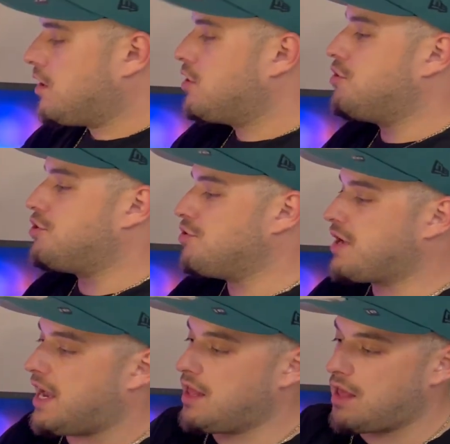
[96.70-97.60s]
You do
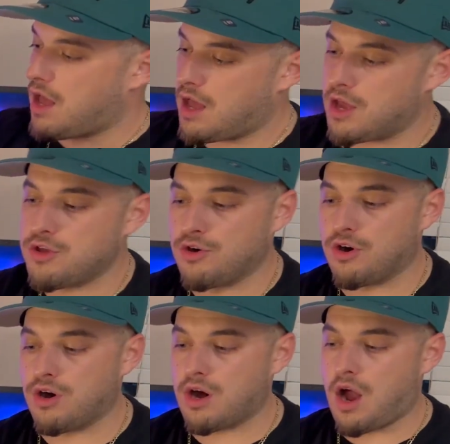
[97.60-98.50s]
get
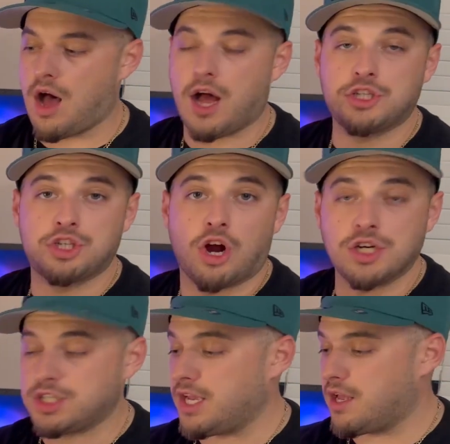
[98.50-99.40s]
your
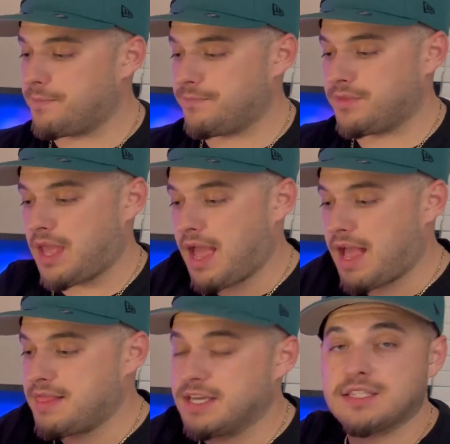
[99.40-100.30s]
charging.
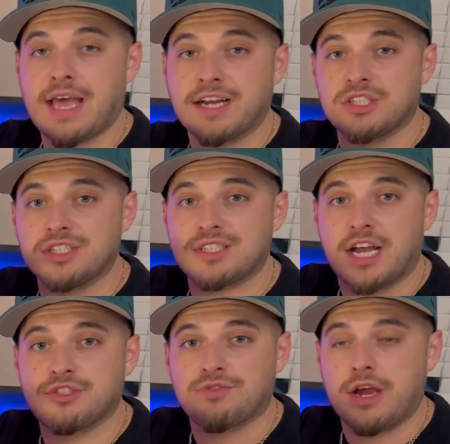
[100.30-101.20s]
And this actually
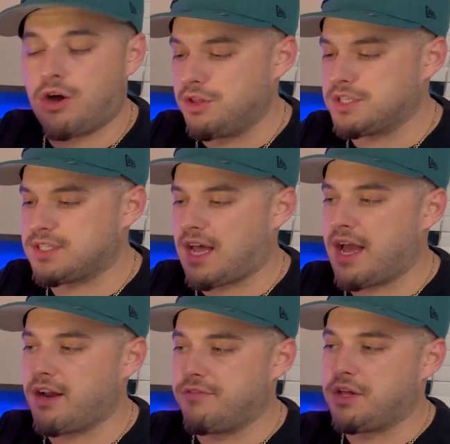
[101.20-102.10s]
slides right on the
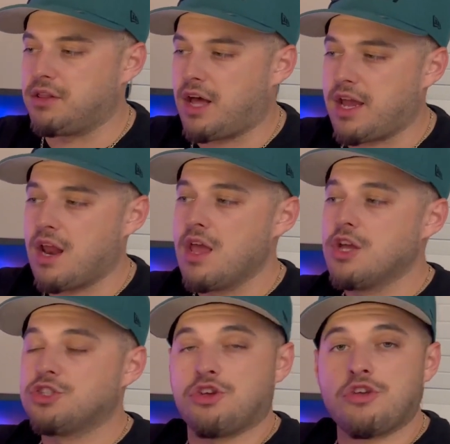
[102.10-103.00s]
side of the light.
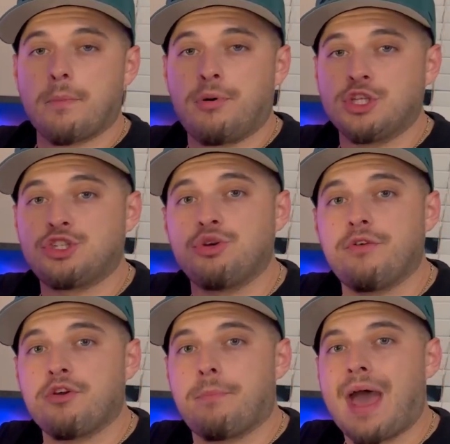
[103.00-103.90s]
So you can put 2
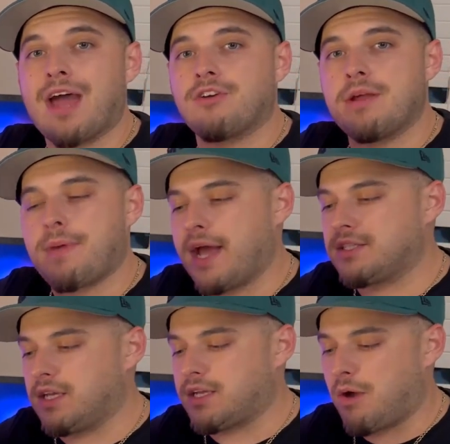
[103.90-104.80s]
of your battery
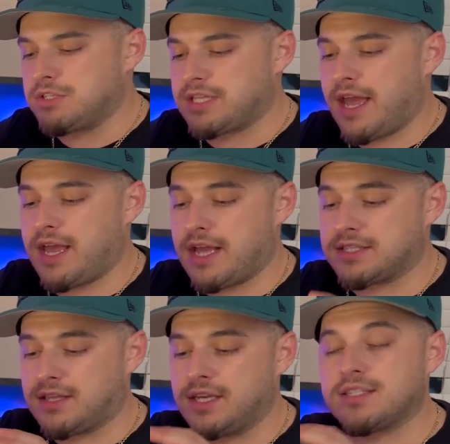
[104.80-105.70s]
banks, like I was saying.
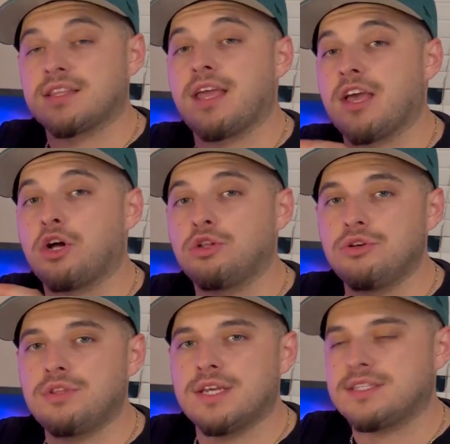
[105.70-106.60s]
It's nice that they
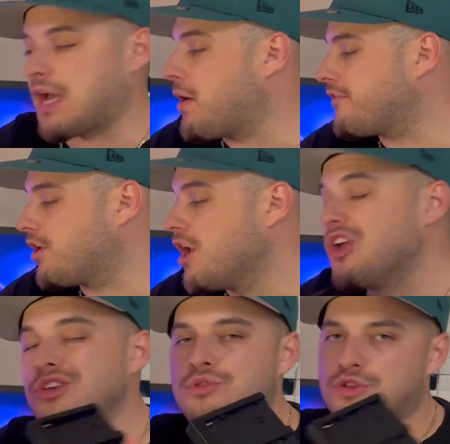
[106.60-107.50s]
include this. However,
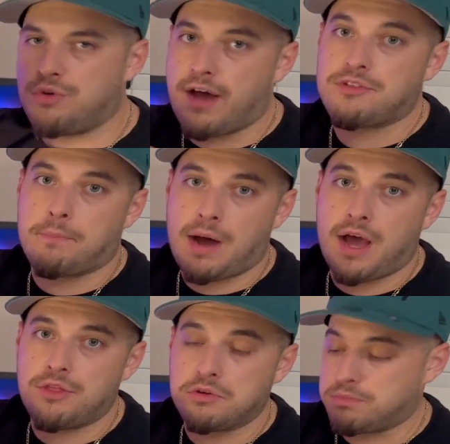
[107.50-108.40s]
you do have to
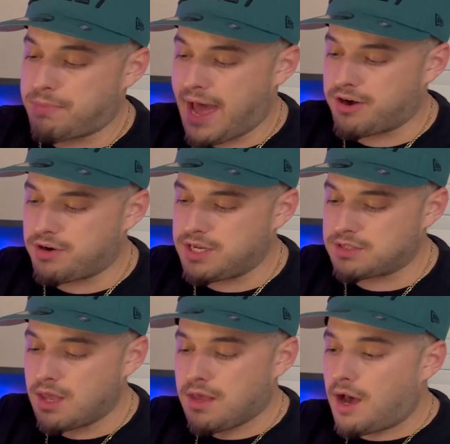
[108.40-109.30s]
buy those
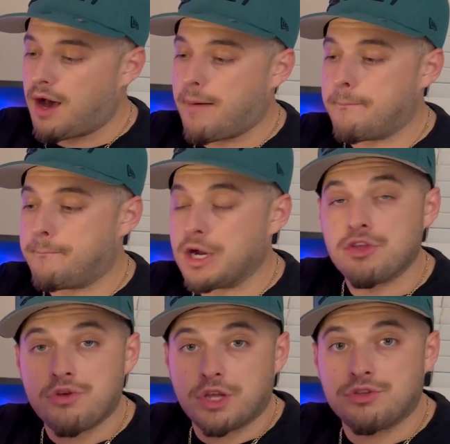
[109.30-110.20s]
batteries.
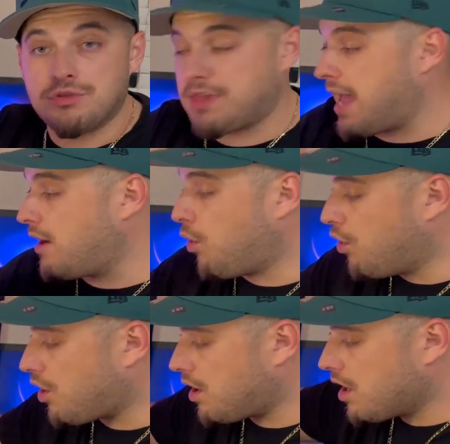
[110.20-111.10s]
But you can do that,
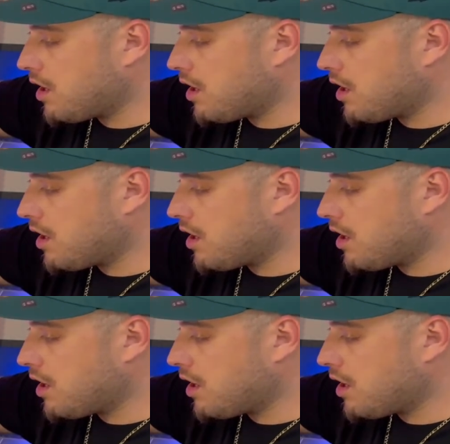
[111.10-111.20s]
or